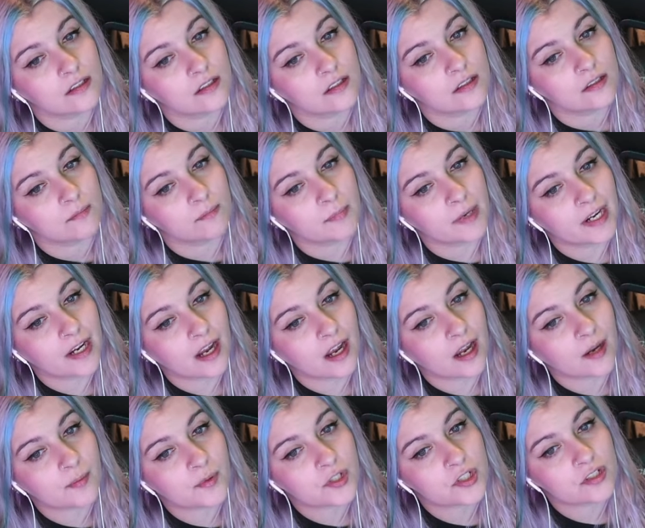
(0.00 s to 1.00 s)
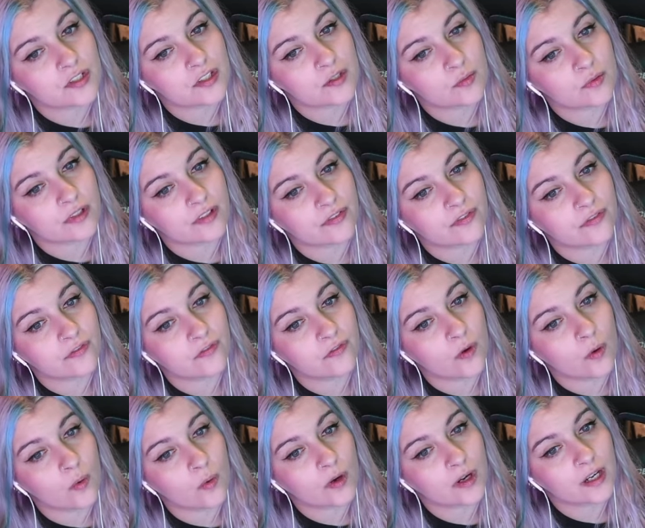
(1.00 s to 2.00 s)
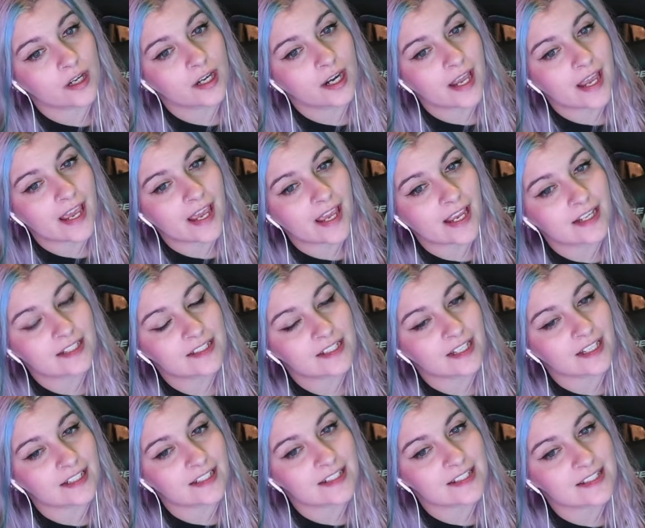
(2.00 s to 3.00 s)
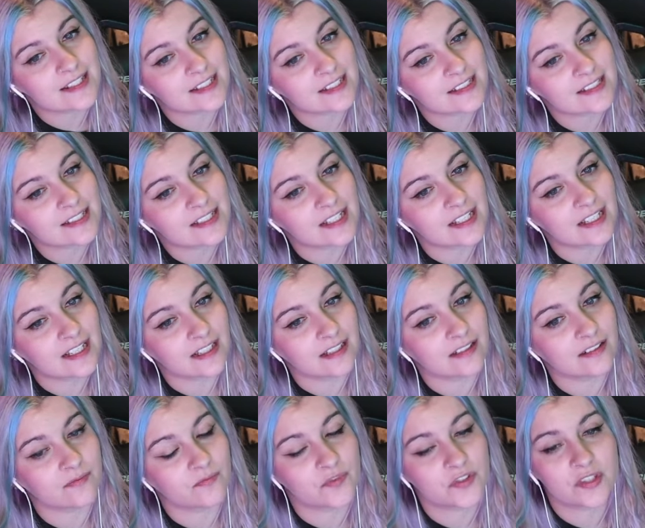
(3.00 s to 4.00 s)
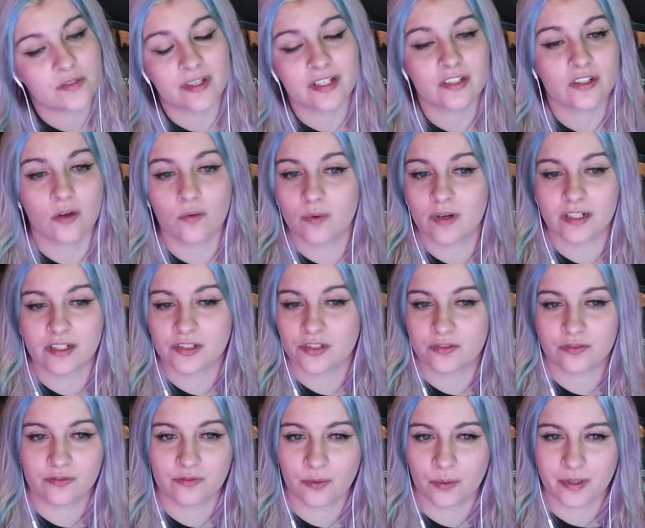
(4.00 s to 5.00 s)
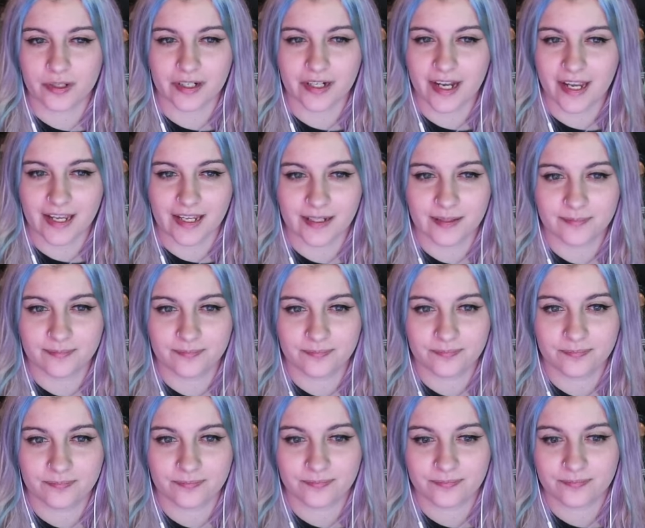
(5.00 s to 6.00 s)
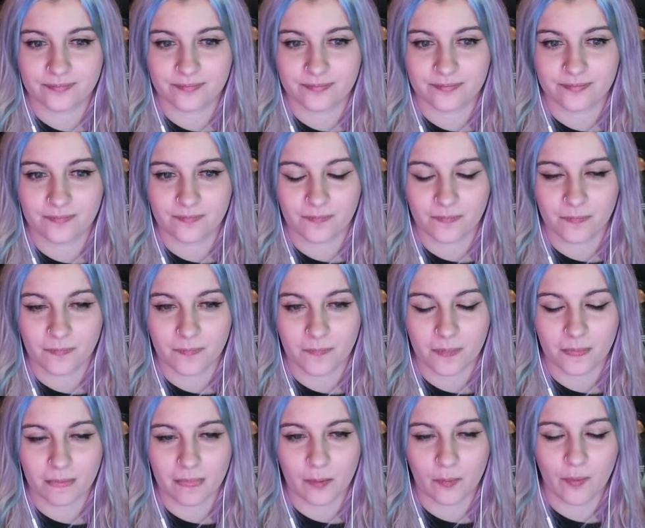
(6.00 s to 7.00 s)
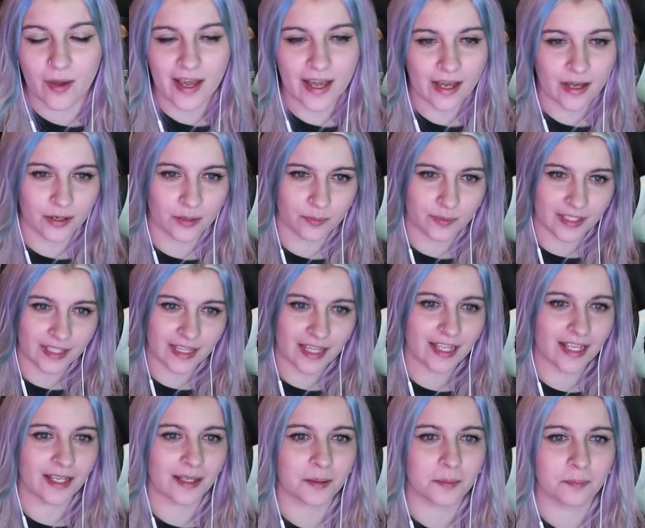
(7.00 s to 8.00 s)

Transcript: My options were 4, 8, and 16. So I don't want to do 4 or 8. Wow, really?